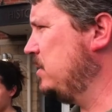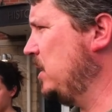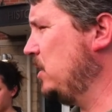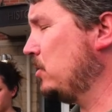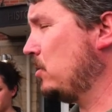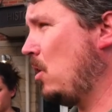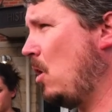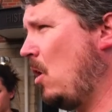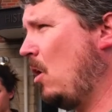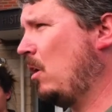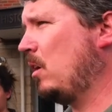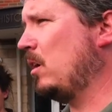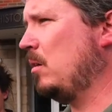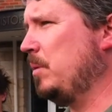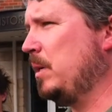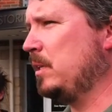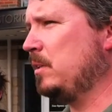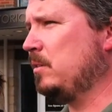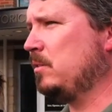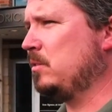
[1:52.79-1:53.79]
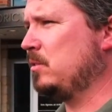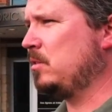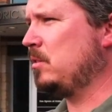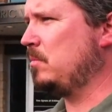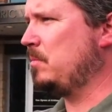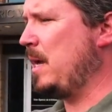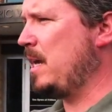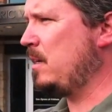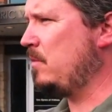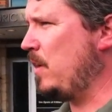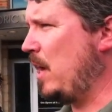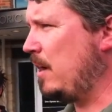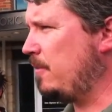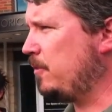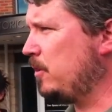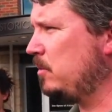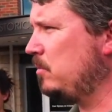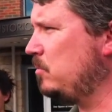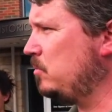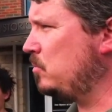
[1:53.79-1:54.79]
These are hard. I mean, the amount of
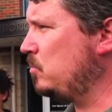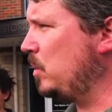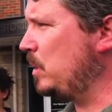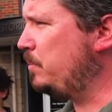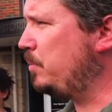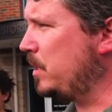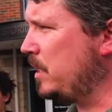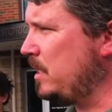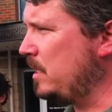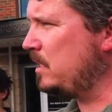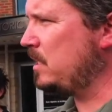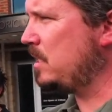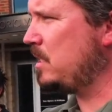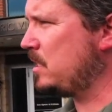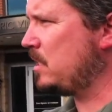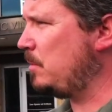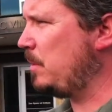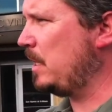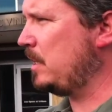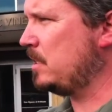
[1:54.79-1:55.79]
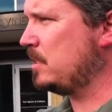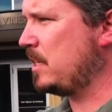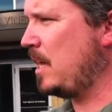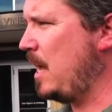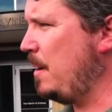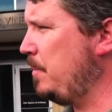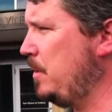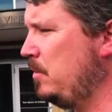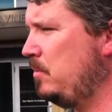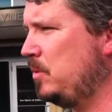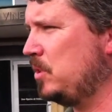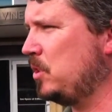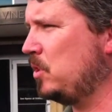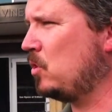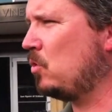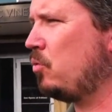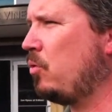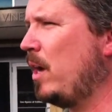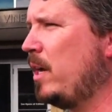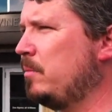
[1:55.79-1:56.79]
effort we put into this to make this happen was
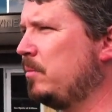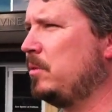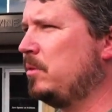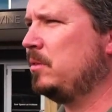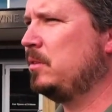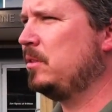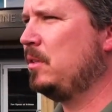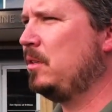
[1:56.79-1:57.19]
incredible.